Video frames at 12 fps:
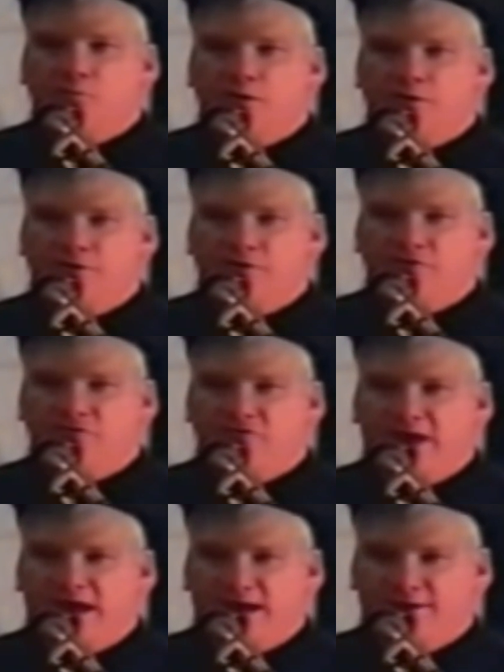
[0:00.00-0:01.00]
it's a well-known
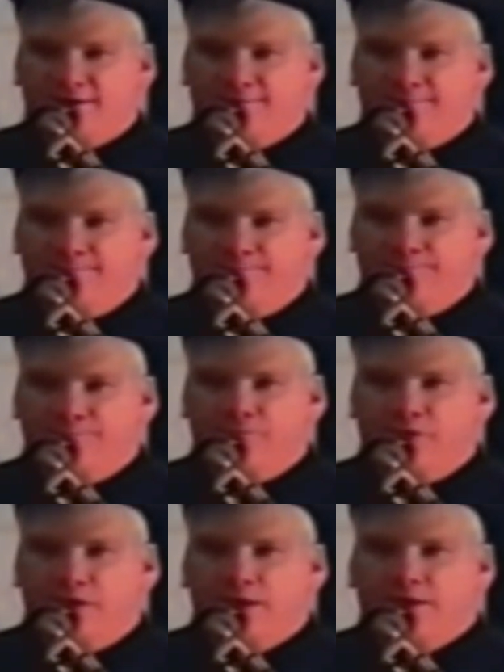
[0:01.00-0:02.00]
fact,
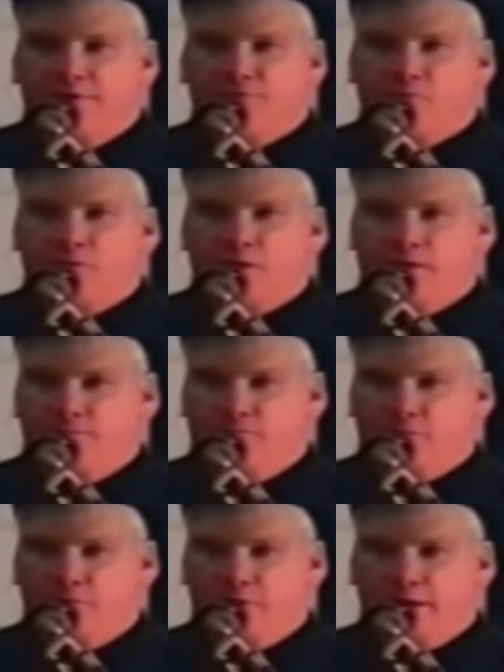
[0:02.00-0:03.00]
and it's well
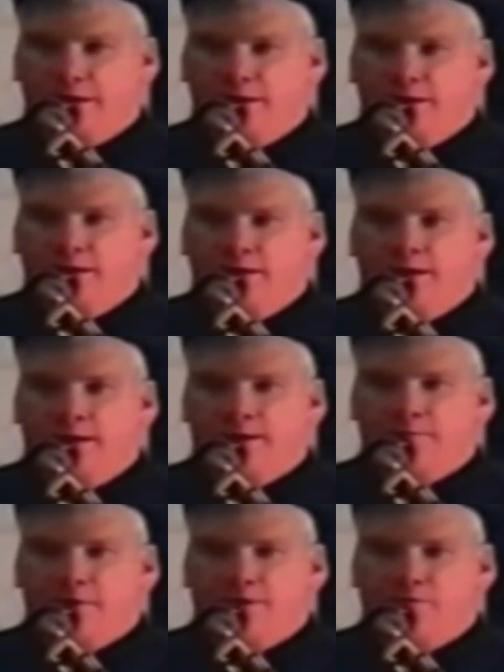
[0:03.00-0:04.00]
employed.
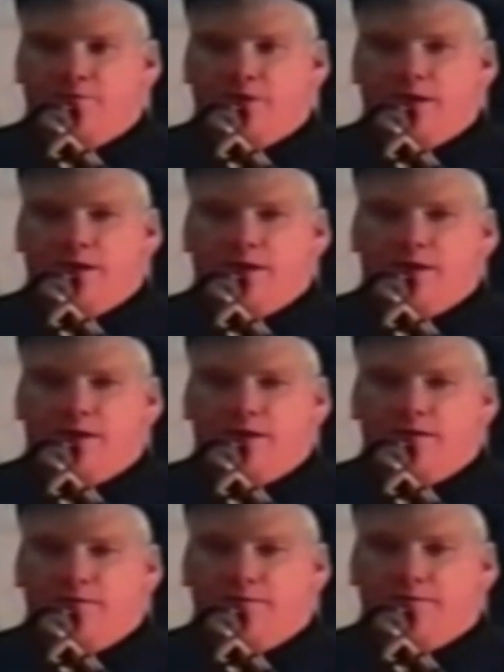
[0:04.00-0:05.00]
And by the way,
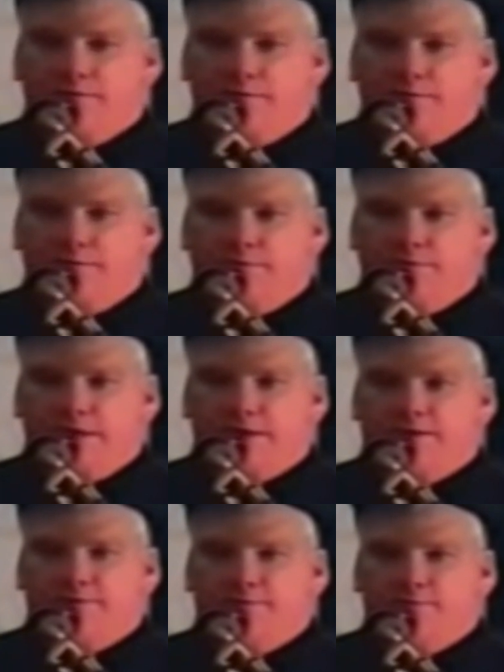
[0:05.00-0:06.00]
uh,
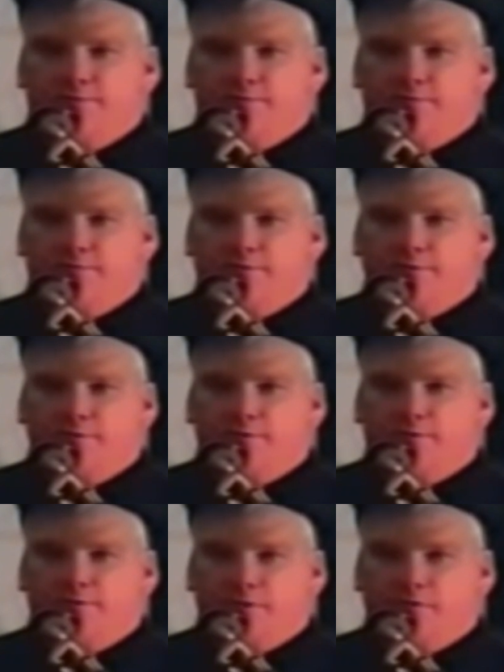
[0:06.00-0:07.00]
they can
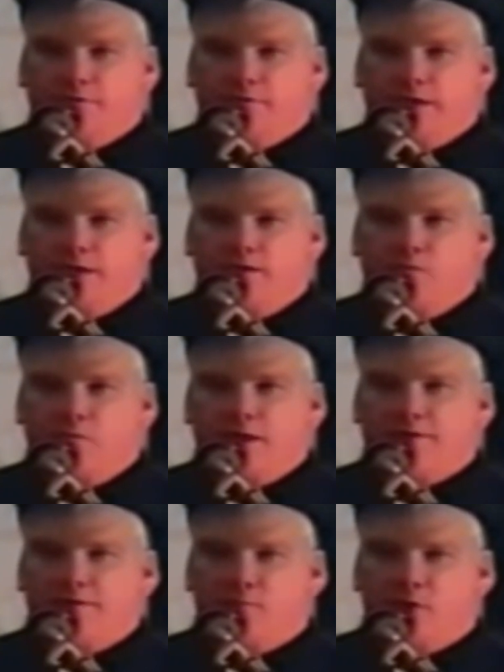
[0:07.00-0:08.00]
uh, literally
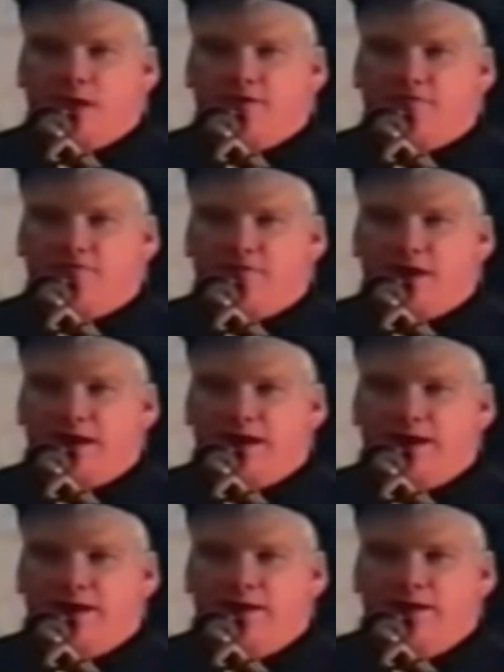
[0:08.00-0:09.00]
weather
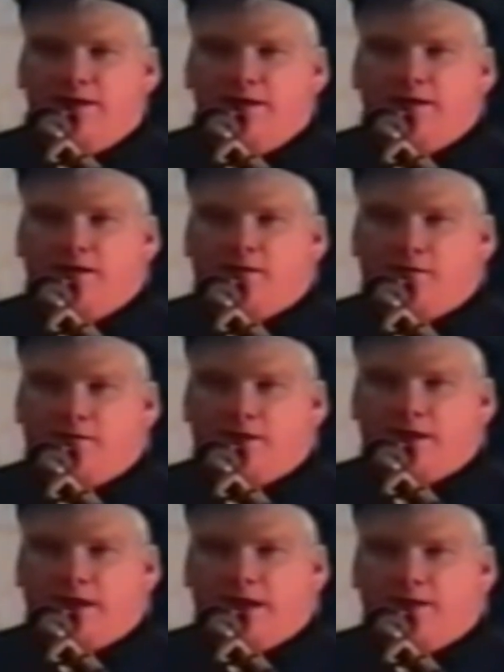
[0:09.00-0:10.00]
modify a
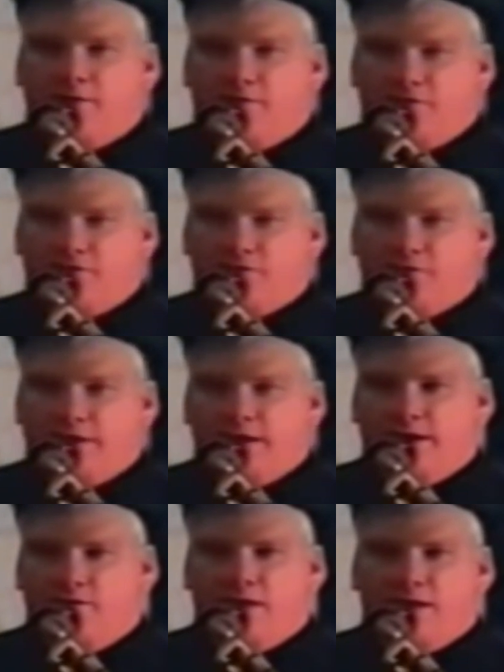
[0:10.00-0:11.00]
hurricane or a
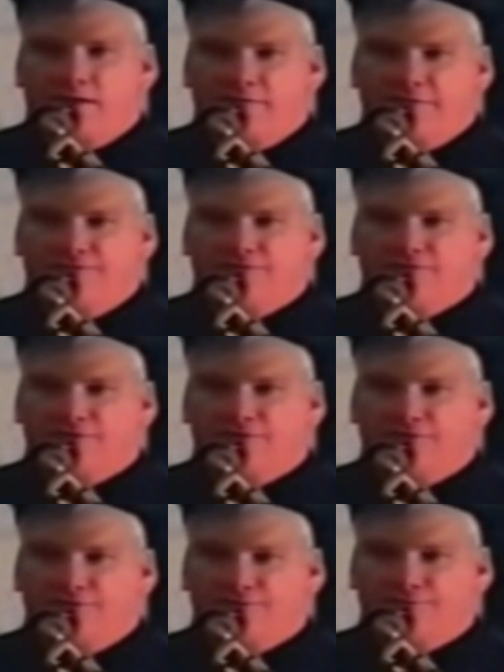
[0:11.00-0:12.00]
tornado out of
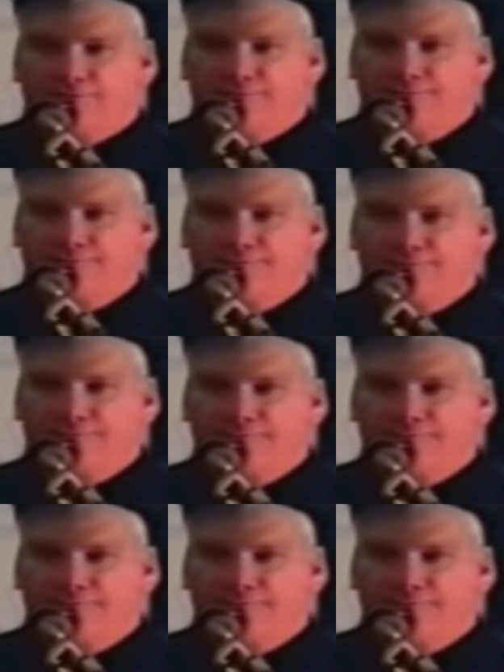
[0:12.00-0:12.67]
existence.